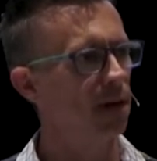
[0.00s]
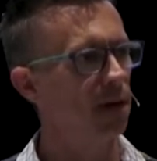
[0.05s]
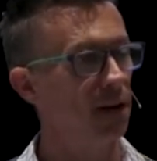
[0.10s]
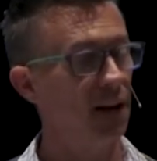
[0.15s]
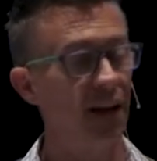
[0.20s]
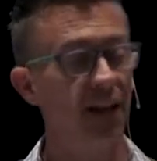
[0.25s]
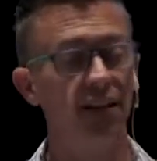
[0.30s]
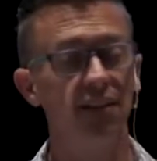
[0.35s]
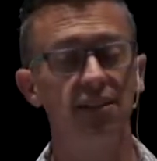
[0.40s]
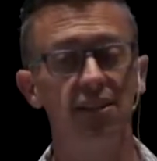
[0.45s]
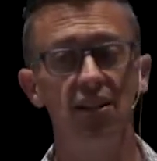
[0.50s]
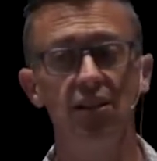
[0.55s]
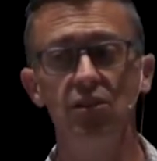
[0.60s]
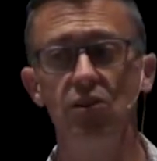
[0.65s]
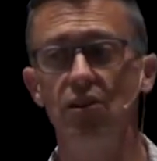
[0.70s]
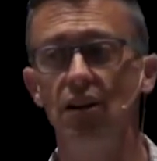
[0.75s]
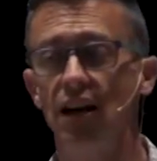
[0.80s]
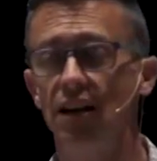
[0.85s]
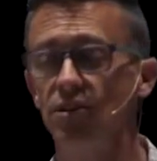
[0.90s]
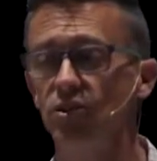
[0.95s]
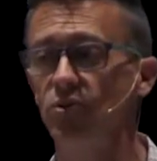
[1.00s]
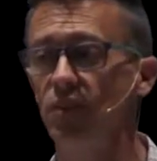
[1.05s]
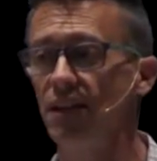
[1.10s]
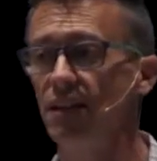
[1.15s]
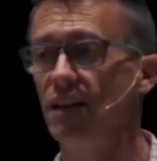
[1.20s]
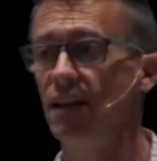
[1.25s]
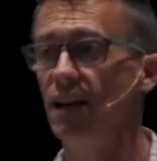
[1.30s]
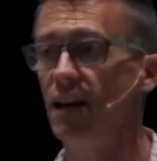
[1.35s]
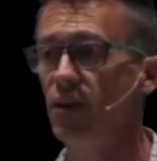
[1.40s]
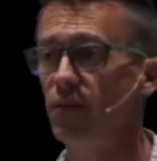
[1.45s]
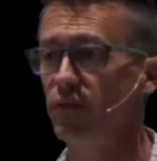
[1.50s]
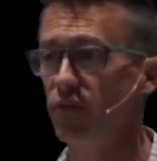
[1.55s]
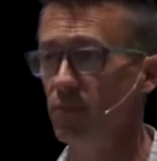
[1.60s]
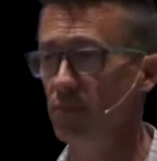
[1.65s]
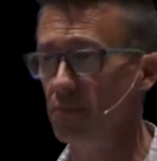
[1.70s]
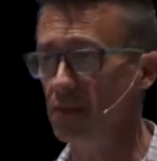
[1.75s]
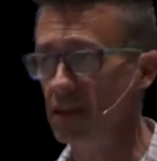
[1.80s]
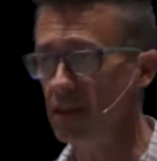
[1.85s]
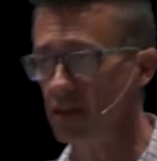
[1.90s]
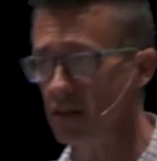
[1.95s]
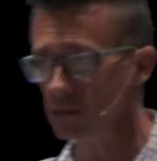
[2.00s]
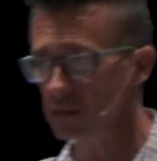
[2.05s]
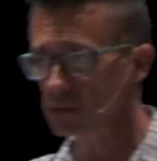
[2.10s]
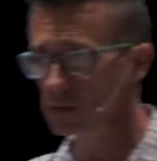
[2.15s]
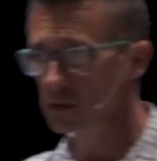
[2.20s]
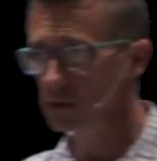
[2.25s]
And I can tell you guys right now, for me,